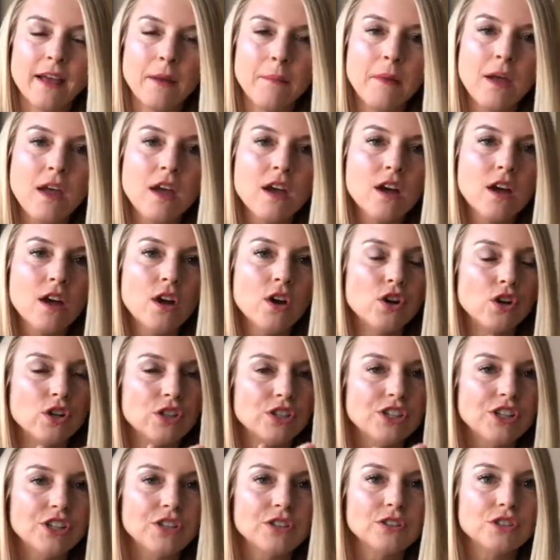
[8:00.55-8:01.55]
them
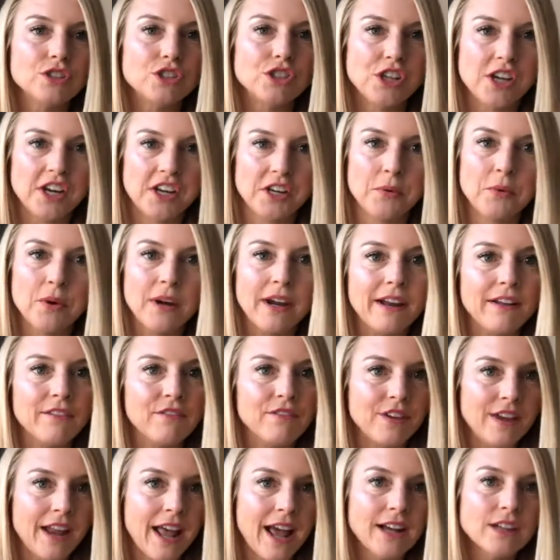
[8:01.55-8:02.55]
till January
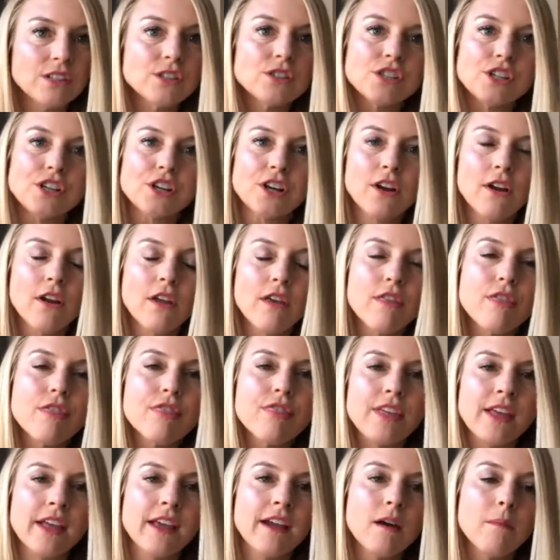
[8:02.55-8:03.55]
of next year.
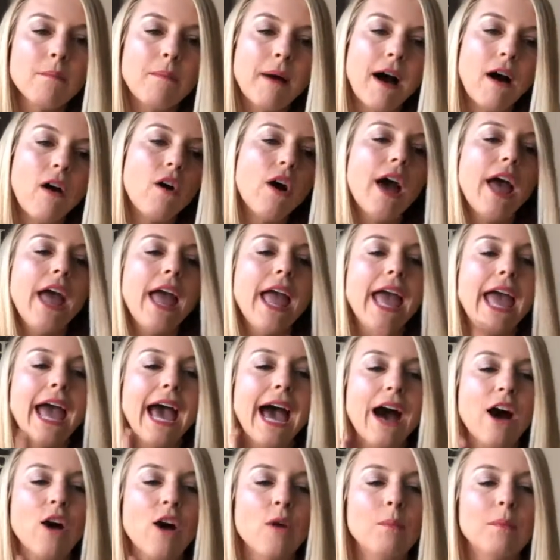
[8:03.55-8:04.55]
Think about
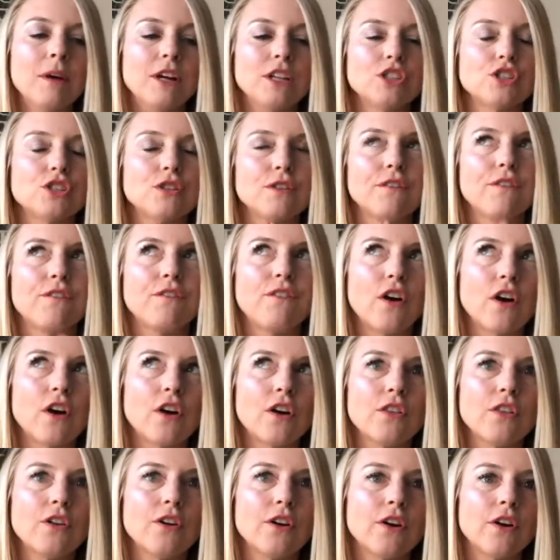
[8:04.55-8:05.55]
how much
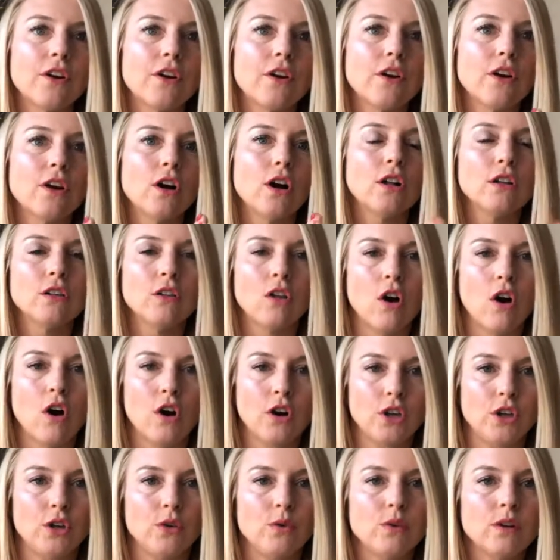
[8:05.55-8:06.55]
farther
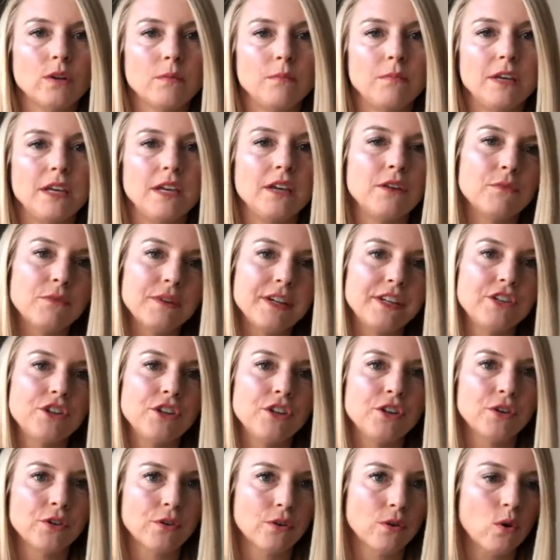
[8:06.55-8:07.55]
along you could be in
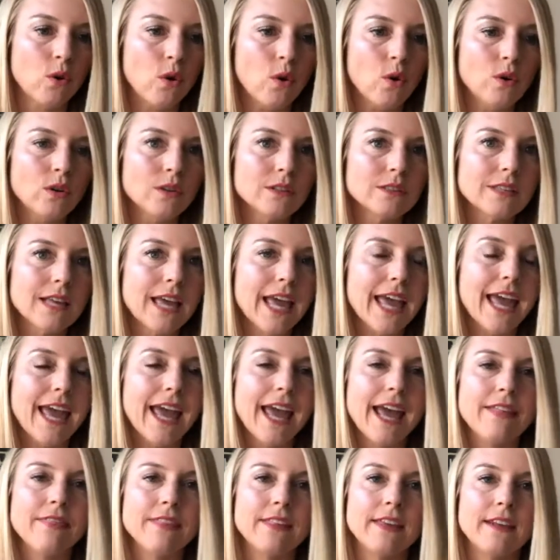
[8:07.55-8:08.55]
reaching your goals.
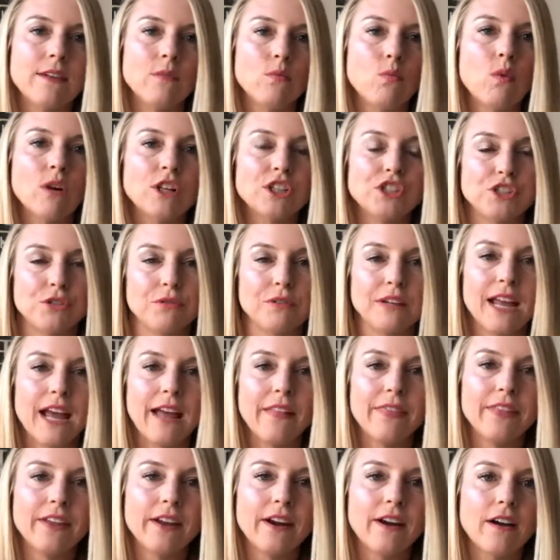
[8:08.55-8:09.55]
And then once you
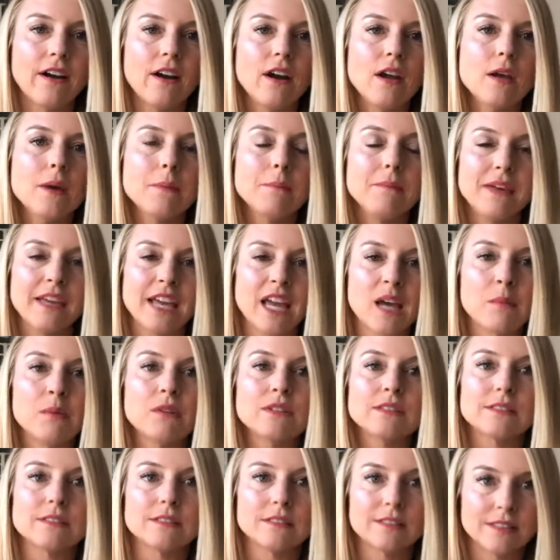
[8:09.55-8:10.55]
get there, being
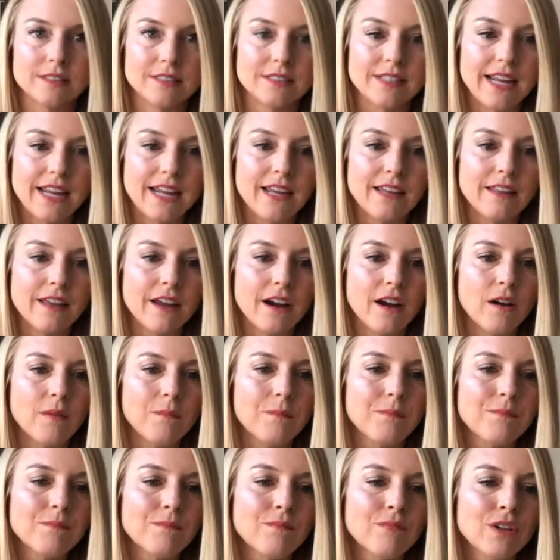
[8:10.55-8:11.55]
able to stay
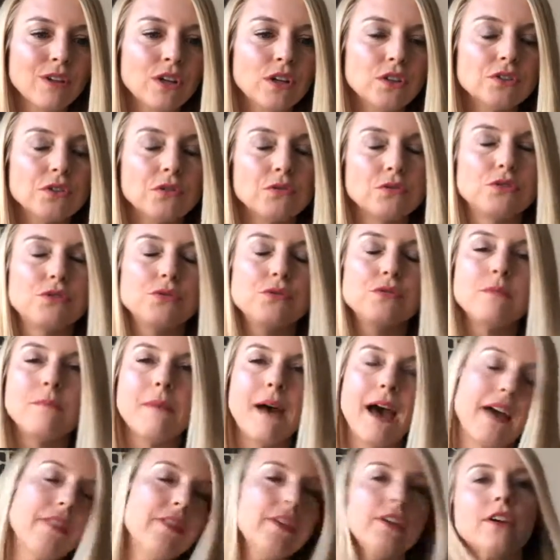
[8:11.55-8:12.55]
there. So do the
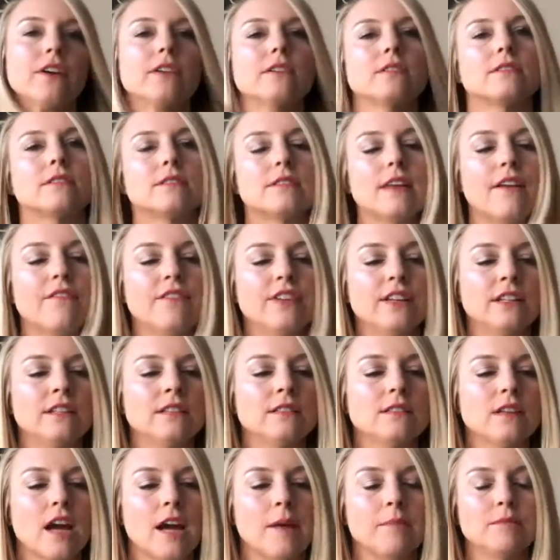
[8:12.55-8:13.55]
math here.
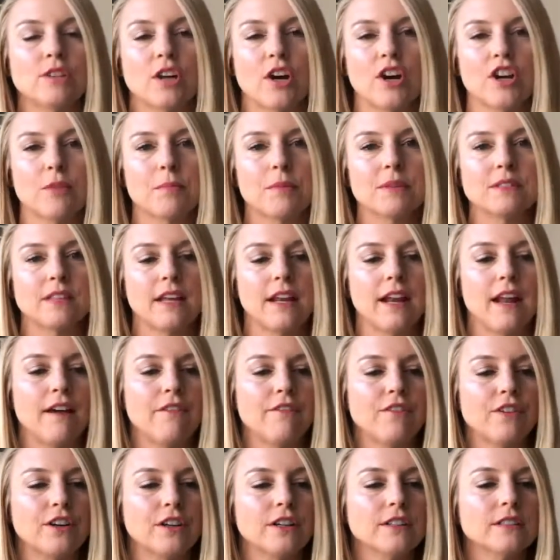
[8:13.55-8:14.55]
7 times 100%
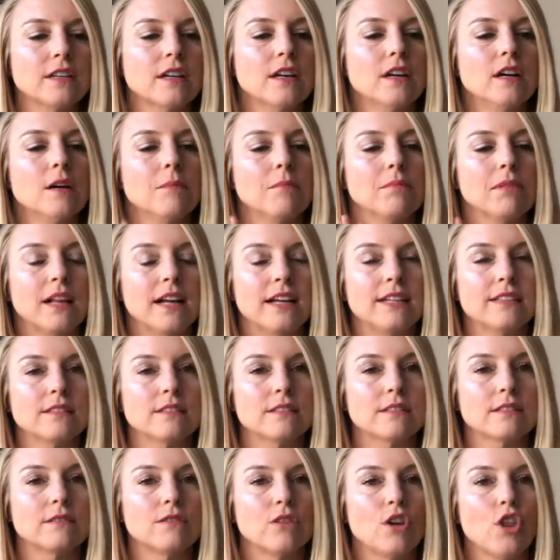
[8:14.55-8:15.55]
effort
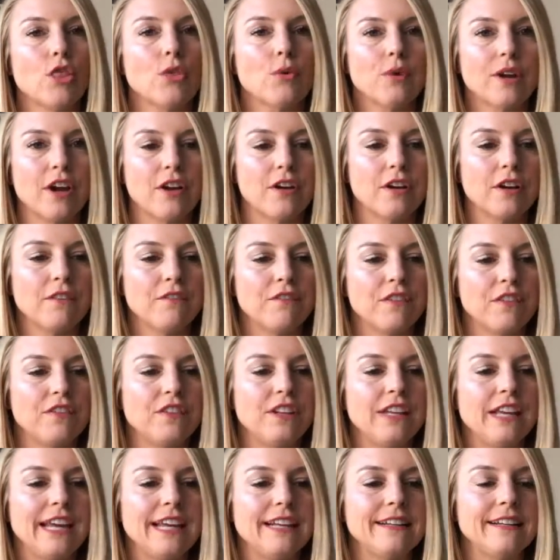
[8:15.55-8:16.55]
plus
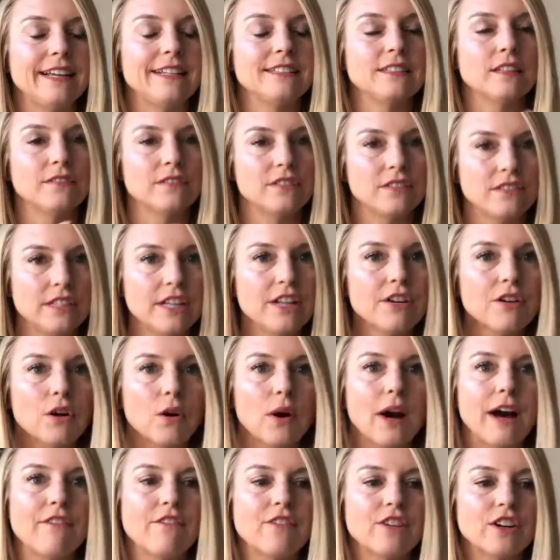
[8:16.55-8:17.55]
358 days of
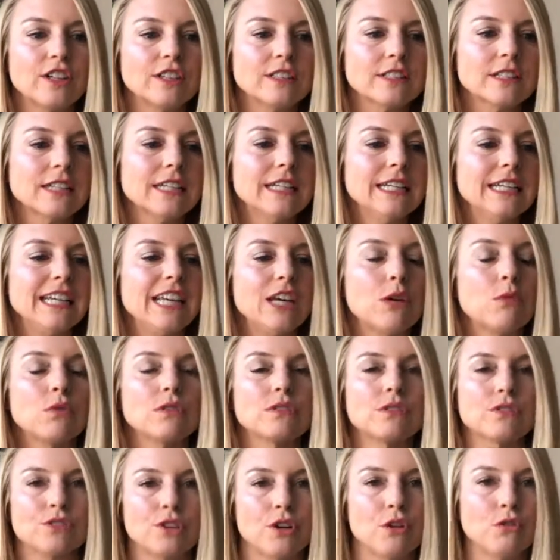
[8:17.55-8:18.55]
0 effort
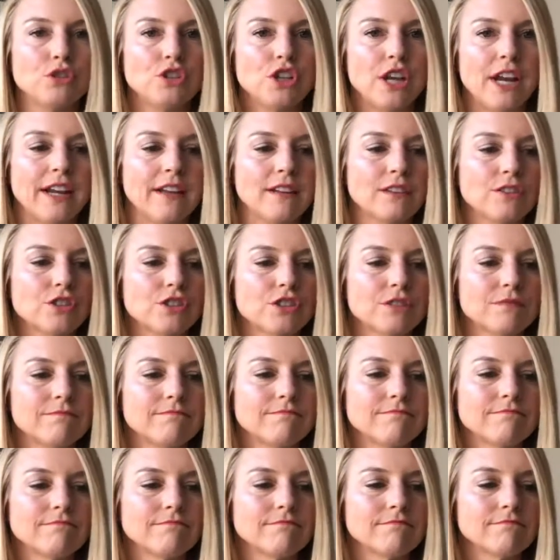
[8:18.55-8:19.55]
equals no change.
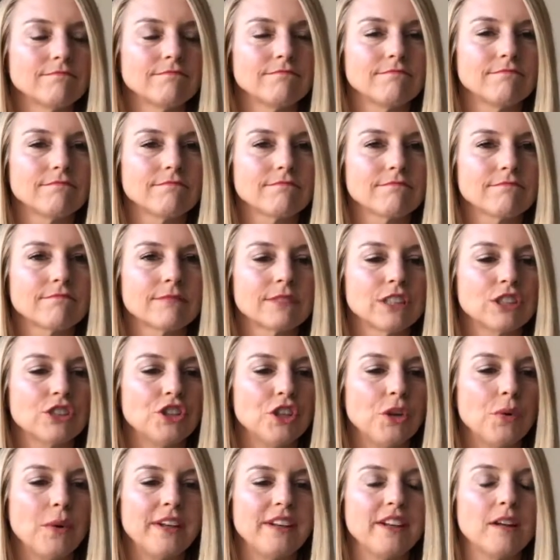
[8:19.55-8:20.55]

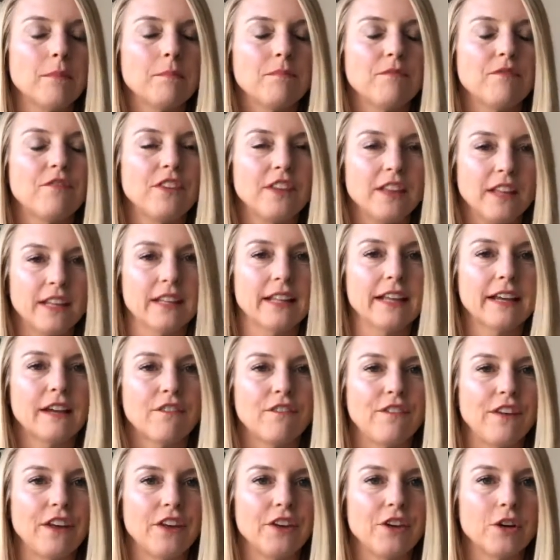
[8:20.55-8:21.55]
So you end up feeling like
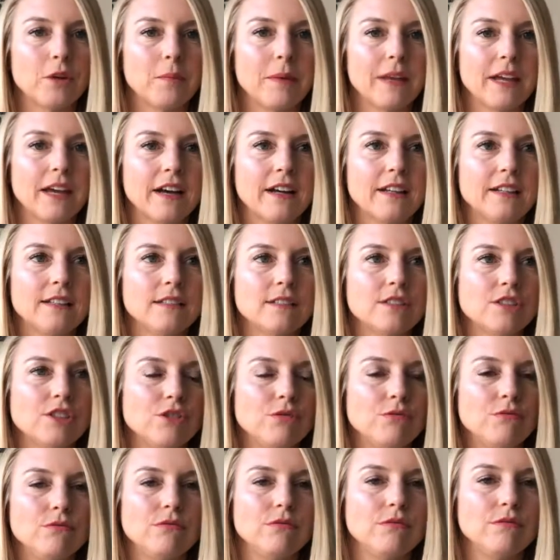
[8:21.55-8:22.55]
a failure because
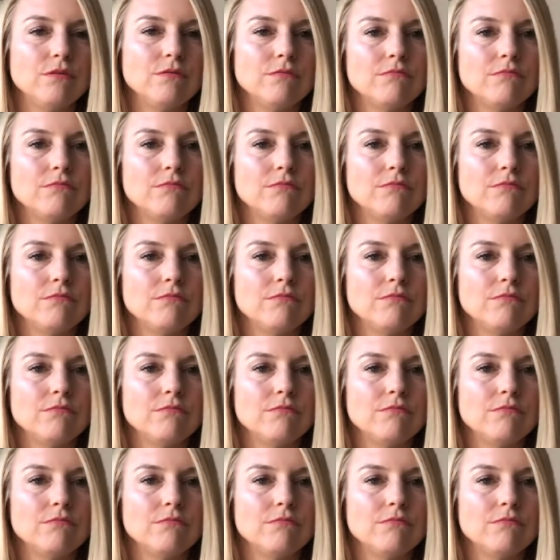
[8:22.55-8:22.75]
you